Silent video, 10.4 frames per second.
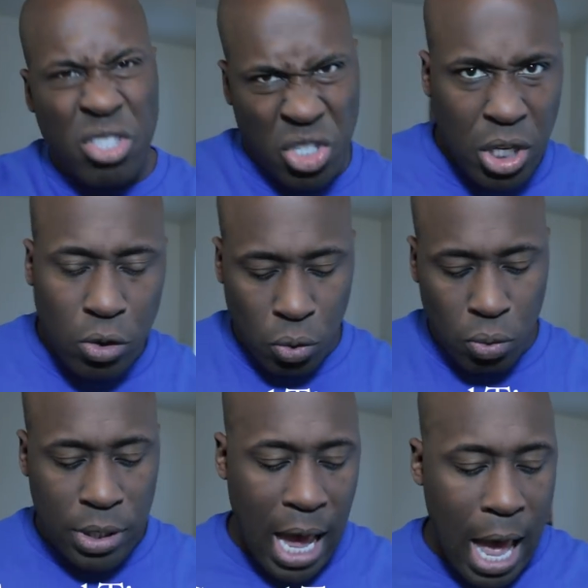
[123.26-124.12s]

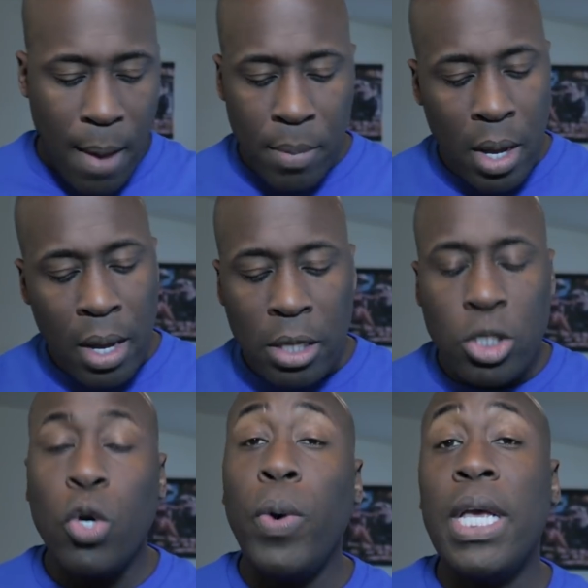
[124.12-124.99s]
Central Time.
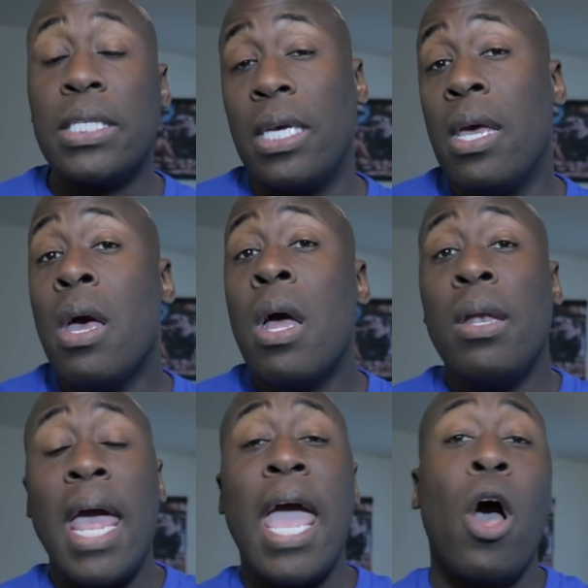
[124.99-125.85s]
Too easy.
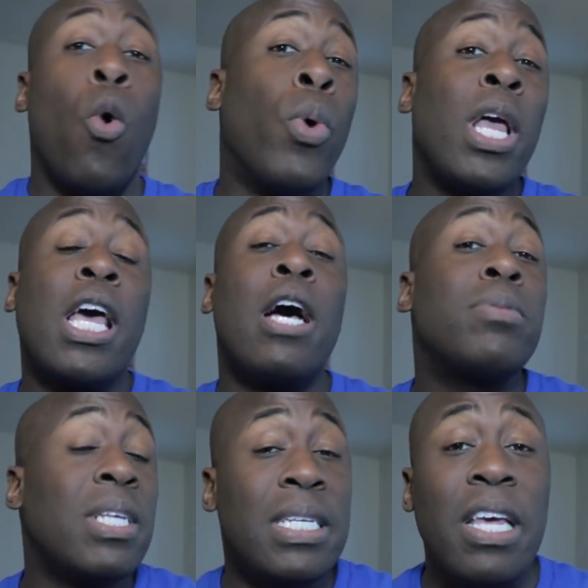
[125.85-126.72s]
Now, when it
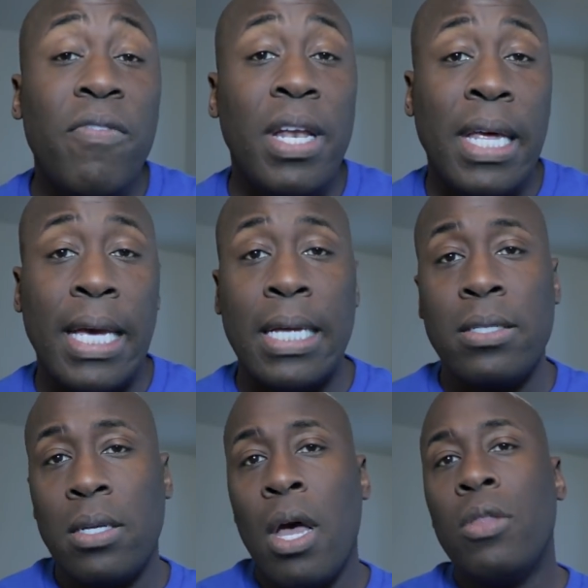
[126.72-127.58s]
comes to
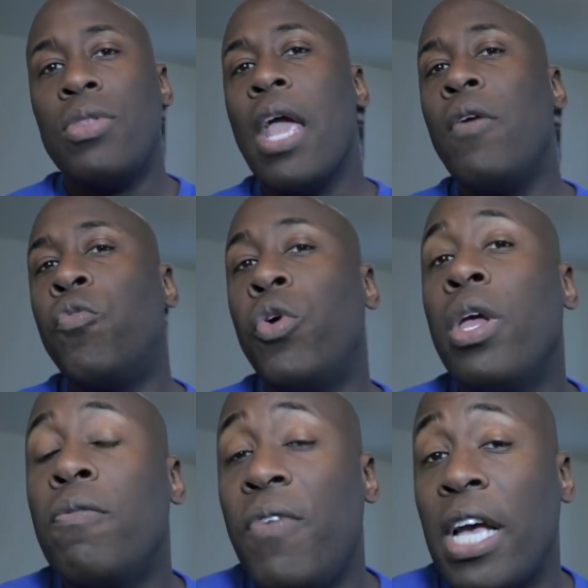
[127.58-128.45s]
dividends, they
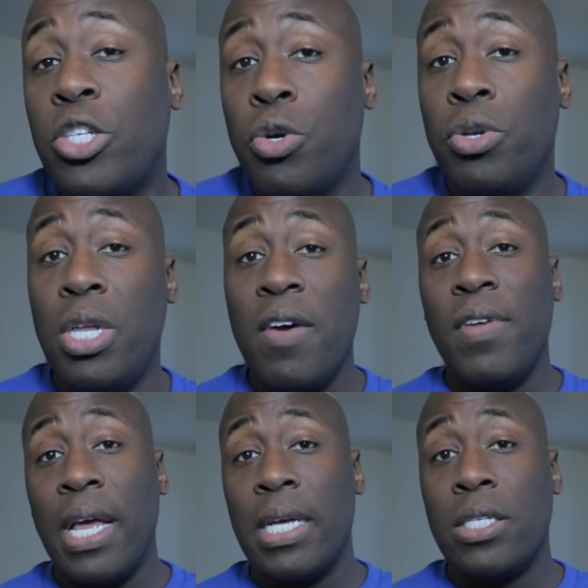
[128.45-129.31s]
reinvest your
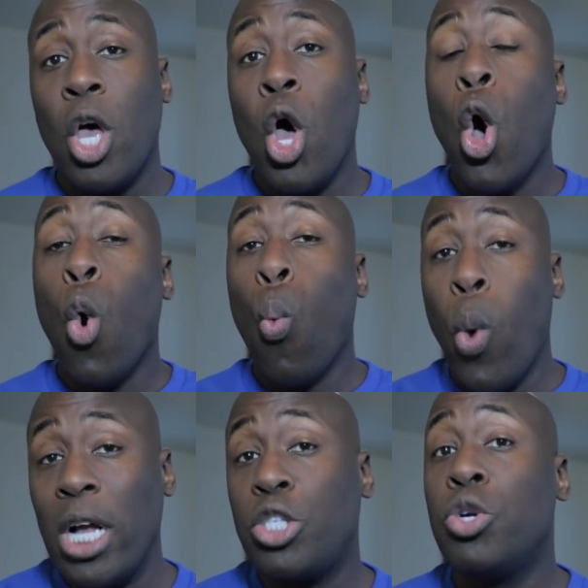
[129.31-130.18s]
dividends
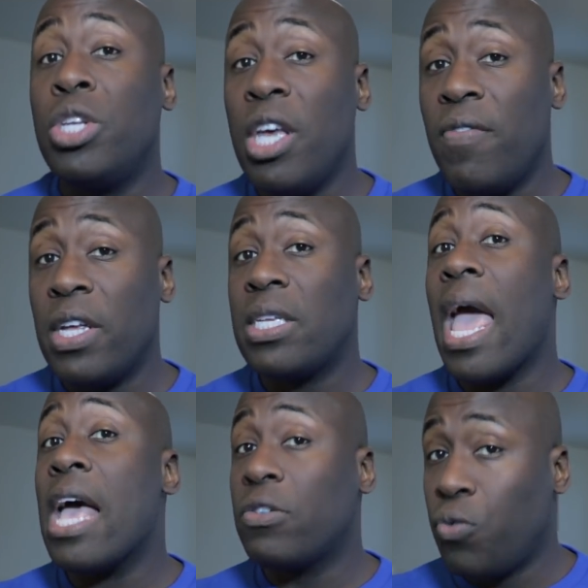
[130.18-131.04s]
once your dividends
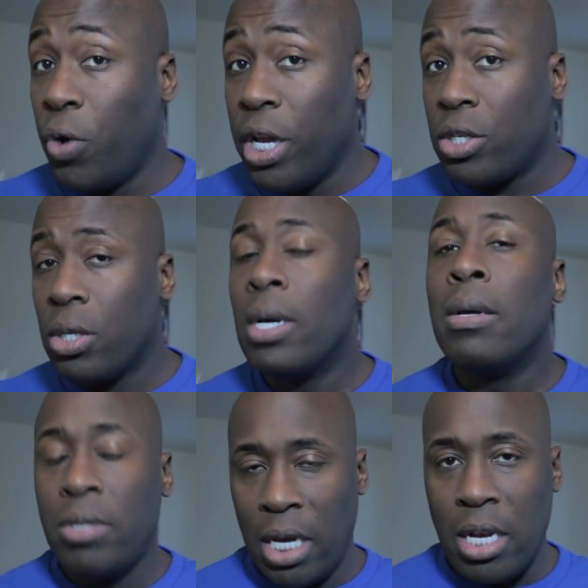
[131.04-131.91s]
has reached
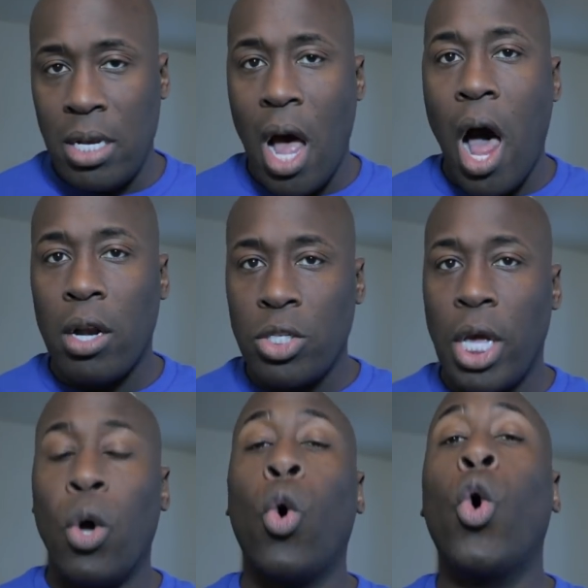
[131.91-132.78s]
$10.
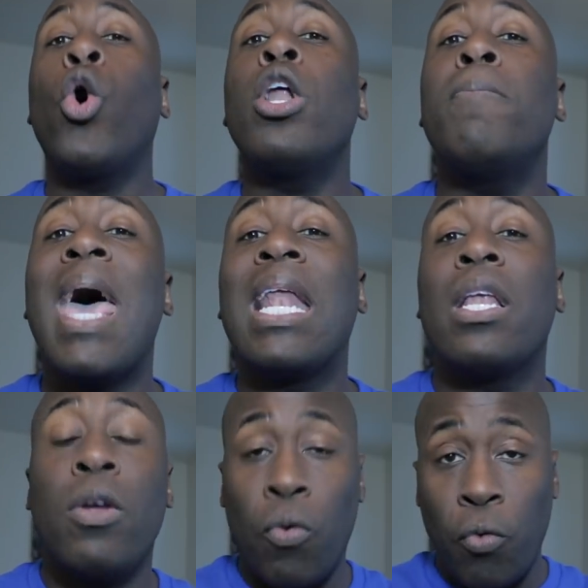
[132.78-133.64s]
They
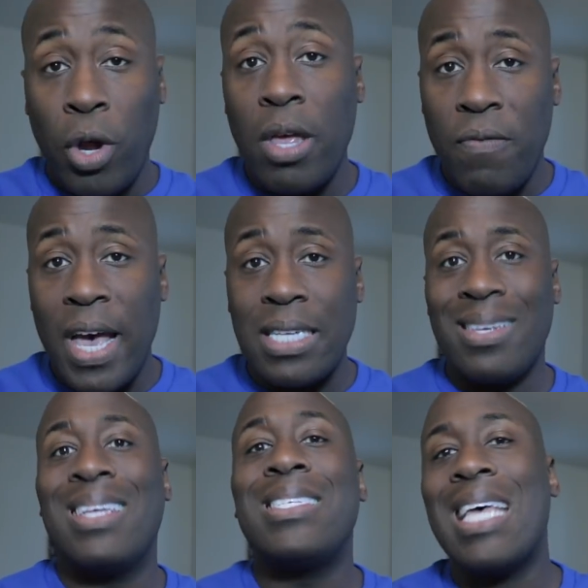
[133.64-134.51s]
automatically
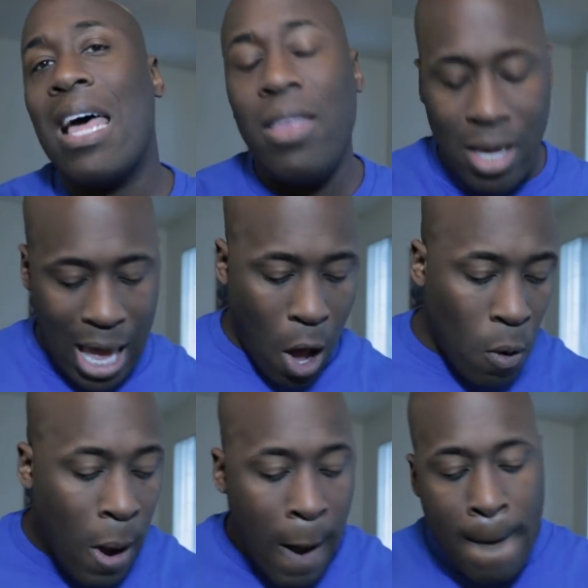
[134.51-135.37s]
reinvest inside the
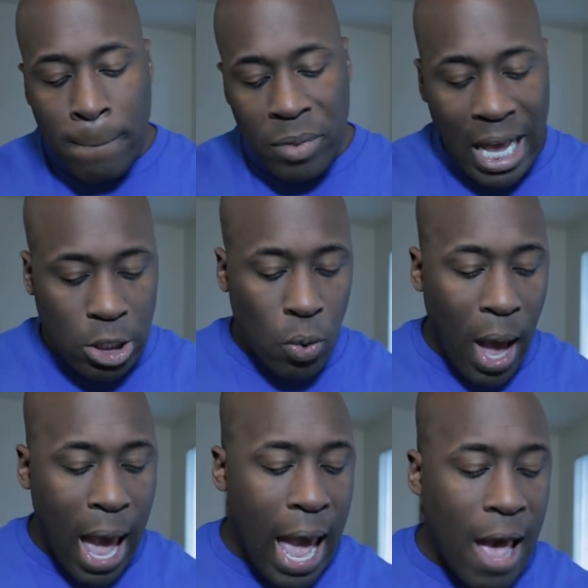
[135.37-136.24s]
account that you
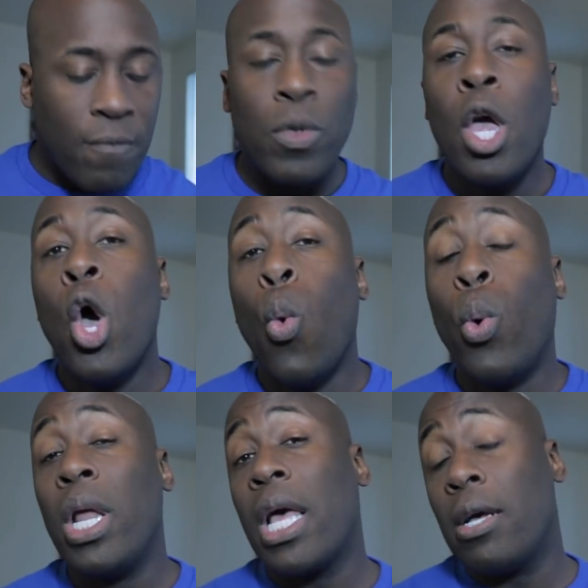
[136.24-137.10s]
have.
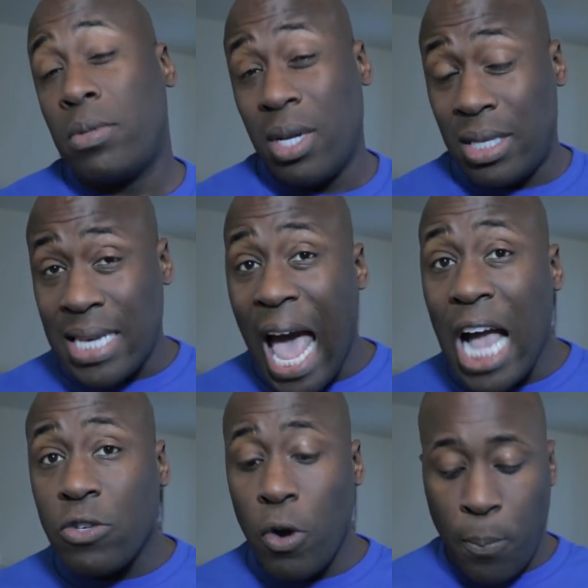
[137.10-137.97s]
When it comes to
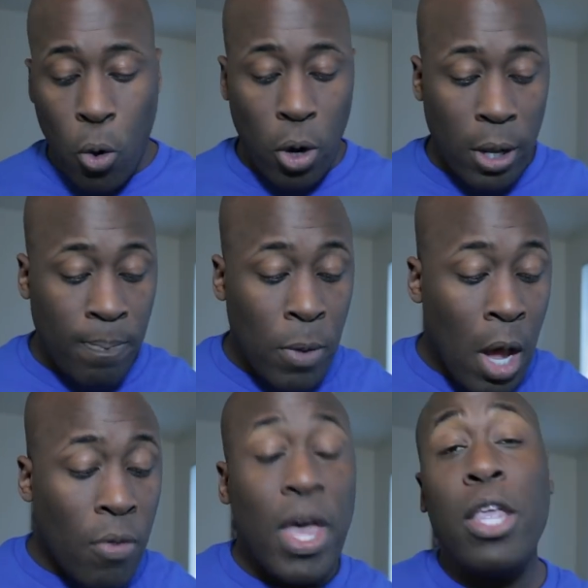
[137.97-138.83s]
tax reporting,
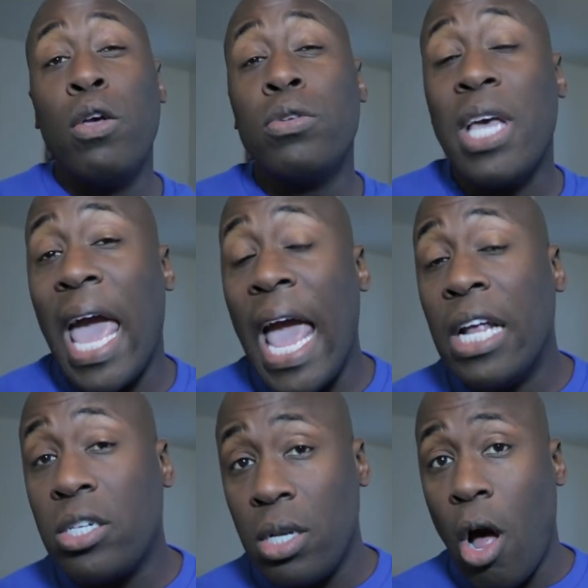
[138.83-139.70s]
they use
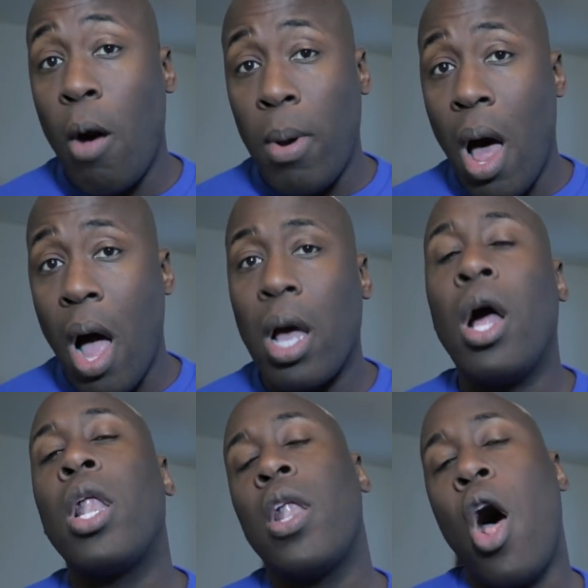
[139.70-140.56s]
H&R Block
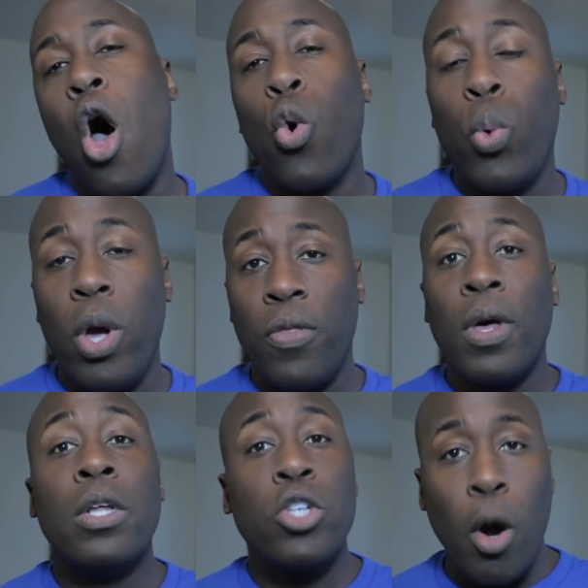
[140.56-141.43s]
along
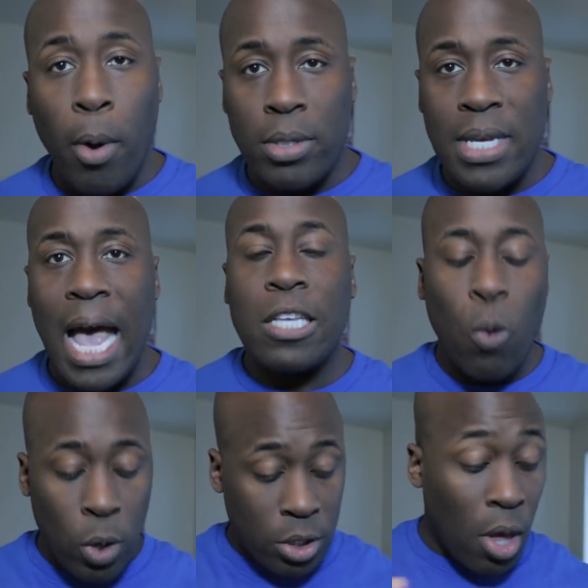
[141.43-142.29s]
with
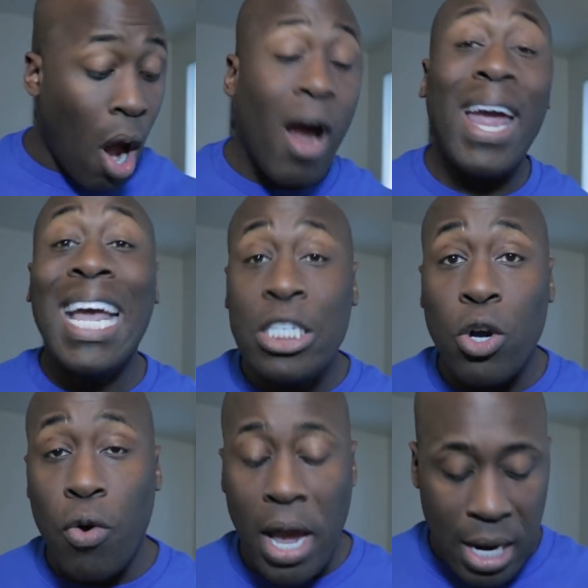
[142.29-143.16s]
TurboTax, which they are
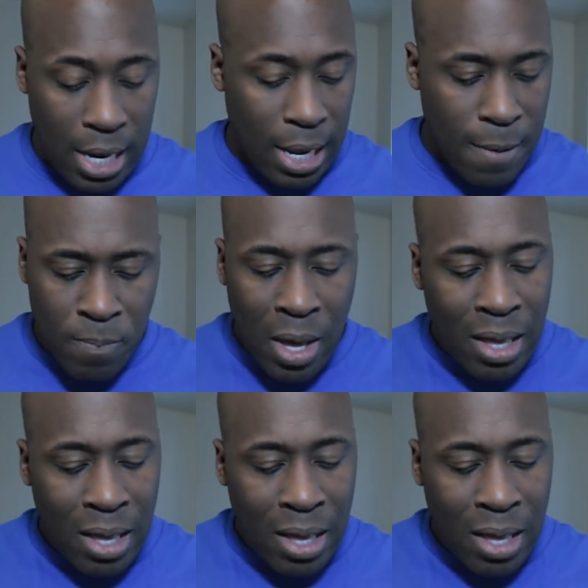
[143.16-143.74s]
integrated in.